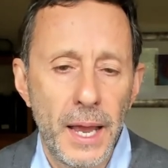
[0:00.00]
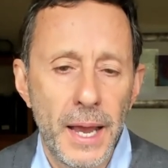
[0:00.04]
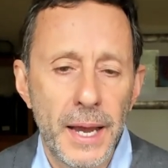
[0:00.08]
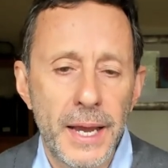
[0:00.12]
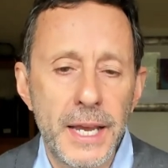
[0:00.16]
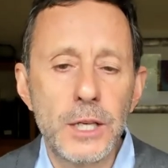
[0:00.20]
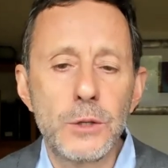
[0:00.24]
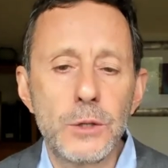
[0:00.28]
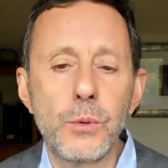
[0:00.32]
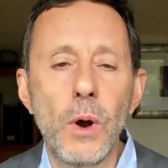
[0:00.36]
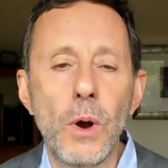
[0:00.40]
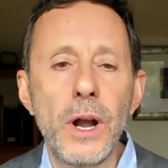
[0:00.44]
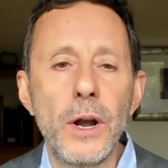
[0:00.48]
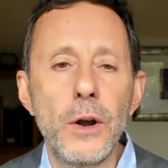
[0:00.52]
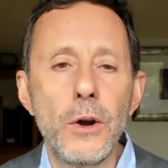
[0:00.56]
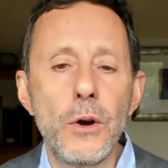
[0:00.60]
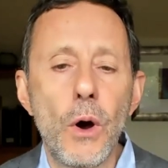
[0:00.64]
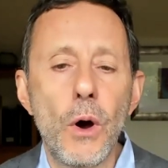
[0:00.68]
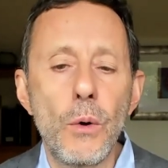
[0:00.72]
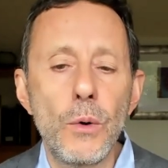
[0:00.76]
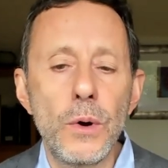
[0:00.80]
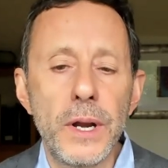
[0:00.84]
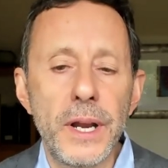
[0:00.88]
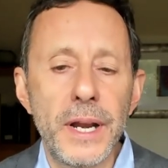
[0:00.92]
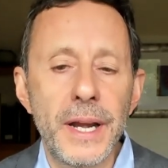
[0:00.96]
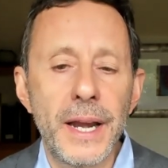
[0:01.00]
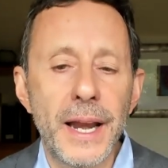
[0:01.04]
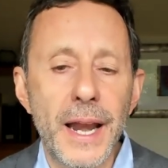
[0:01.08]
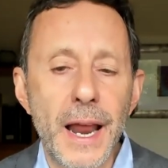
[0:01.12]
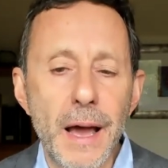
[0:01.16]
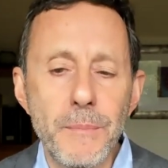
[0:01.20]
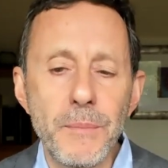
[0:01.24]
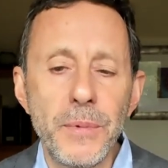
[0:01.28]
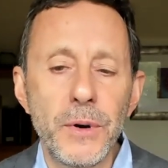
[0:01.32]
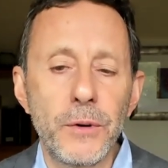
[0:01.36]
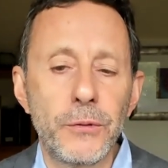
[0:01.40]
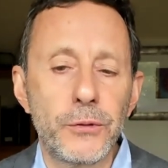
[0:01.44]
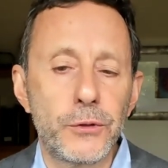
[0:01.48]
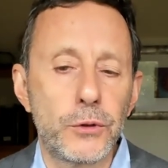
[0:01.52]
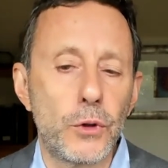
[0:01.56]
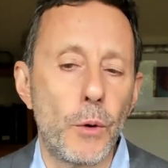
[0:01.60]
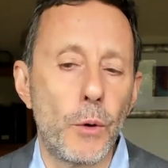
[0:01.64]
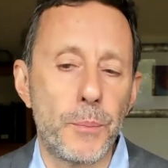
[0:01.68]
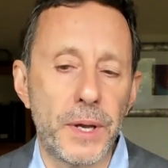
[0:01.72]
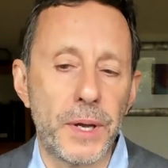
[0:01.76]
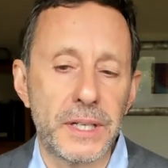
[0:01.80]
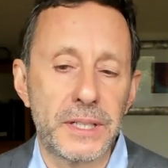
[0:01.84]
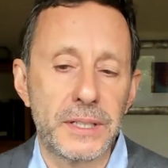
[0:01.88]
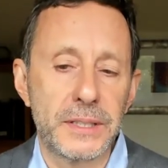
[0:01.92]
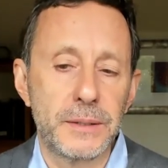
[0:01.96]
He's well known in a number of
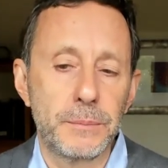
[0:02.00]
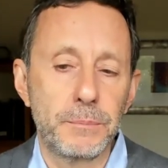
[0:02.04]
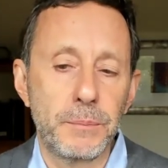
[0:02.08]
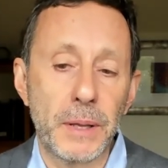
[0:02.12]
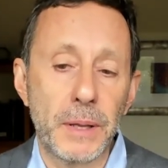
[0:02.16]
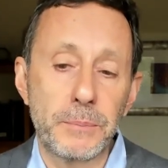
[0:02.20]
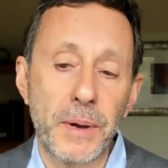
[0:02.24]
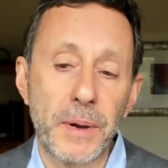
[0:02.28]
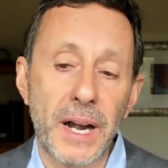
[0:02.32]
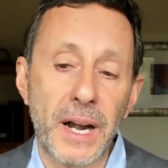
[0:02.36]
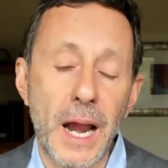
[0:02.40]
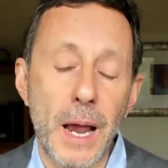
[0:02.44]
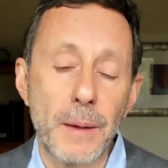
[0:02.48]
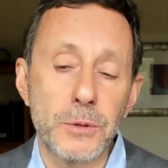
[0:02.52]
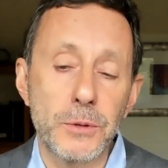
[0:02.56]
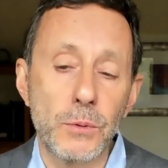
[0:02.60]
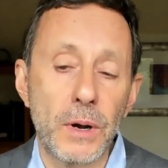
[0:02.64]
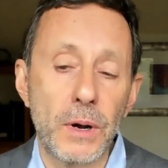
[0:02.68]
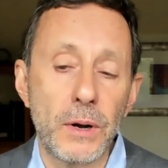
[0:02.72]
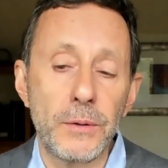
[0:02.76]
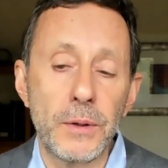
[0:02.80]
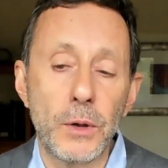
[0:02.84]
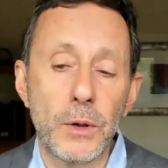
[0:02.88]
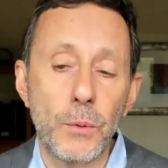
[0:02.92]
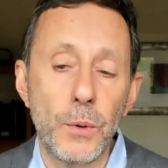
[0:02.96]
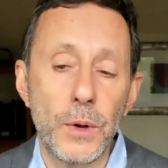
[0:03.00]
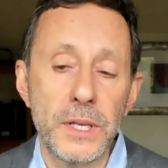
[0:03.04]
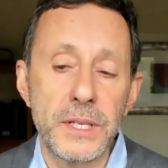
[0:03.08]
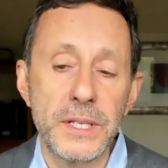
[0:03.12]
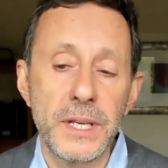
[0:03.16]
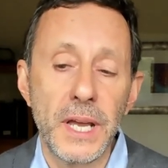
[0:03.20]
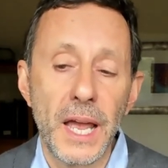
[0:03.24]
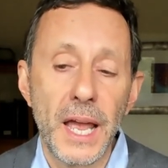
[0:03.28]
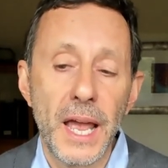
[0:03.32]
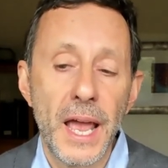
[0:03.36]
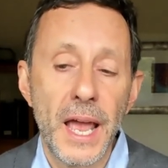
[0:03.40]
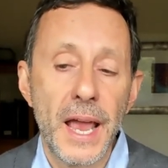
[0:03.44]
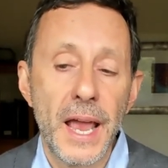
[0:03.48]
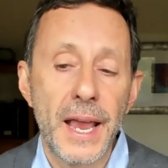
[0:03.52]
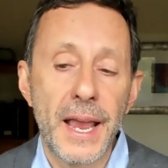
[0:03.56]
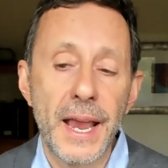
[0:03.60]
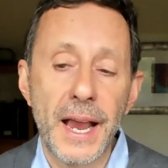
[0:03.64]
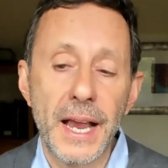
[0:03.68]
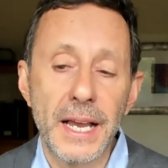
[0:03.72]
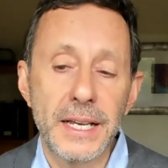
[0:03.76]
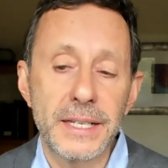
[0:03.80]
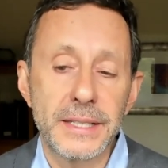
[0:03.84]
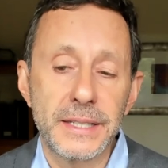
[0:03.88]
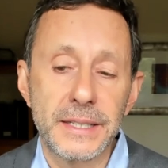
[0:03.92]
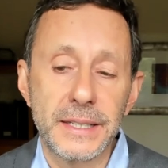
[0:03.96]
topics, but perhaps one in which he
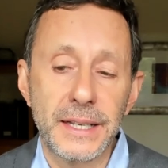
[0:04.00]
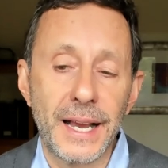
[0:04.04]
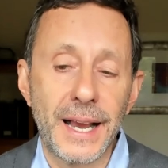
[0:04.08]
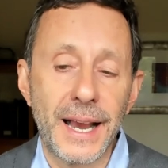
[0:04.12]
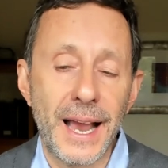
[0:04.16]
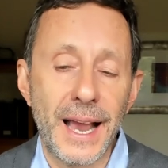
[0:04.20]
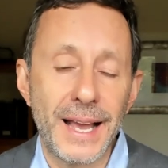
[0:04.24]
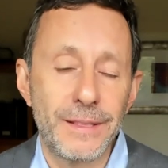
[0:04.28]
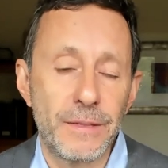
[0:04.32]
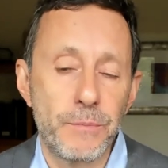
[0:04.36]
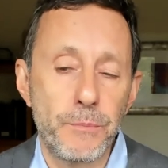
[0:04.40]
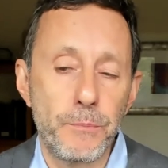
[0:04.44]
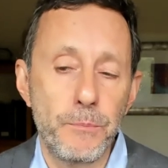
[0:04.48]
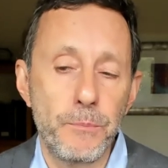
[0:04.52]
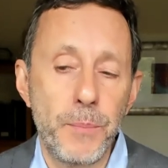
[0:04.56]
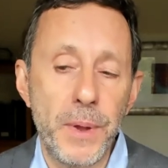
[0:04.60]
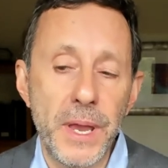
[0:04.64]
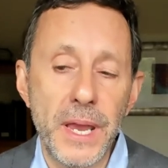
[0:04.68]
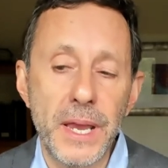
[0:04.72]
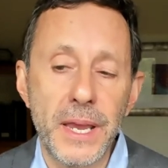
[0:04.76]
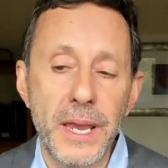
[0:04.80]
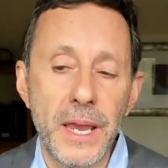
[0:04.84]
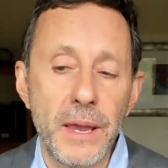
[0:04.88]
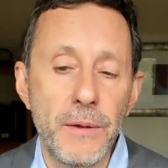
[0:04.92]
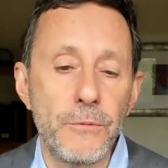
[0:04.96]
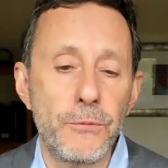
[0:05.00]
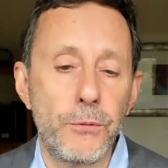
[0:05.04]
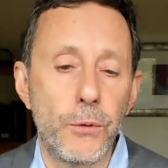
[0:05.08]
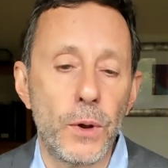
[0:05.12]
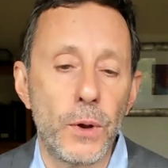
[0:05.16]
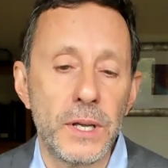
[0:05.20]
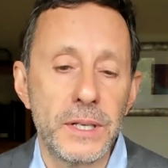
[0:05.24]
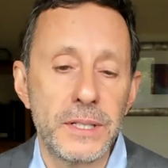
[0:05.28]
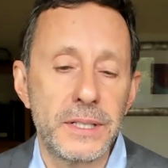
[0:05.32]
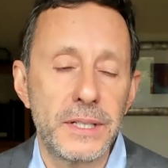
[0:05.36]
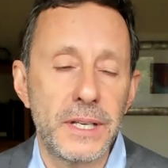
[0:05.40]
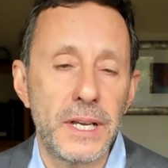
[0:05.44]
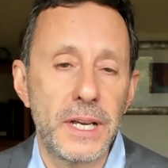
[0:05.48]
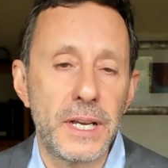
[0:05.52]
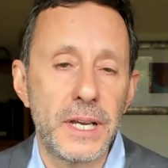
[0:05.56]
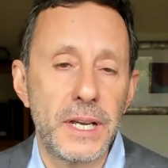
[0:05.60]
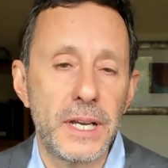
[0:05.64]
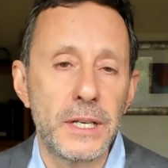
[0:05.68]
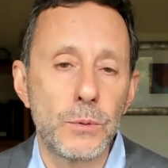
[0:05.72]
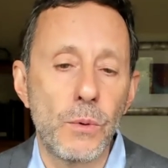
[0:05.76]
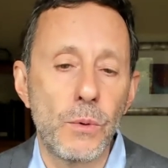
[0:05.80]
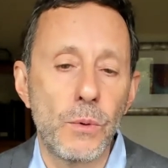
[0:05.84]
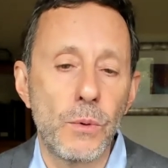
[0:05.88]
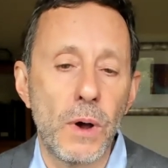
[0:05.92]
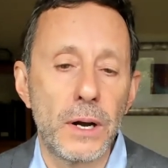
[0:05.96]
has had big influence
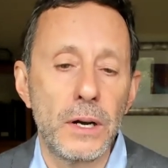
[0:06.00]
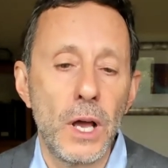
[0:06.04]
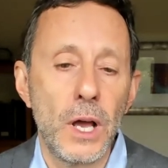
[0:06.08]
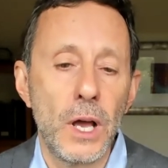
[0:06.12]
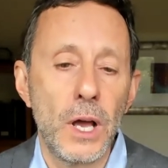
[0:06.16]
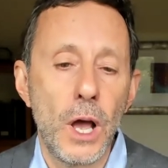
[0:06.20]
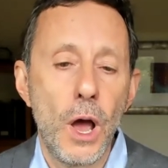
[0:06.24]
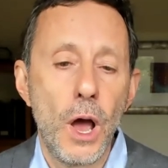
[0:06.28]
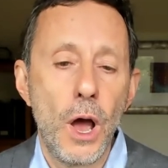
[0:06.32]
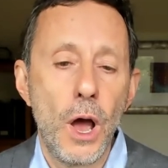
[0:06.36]
is one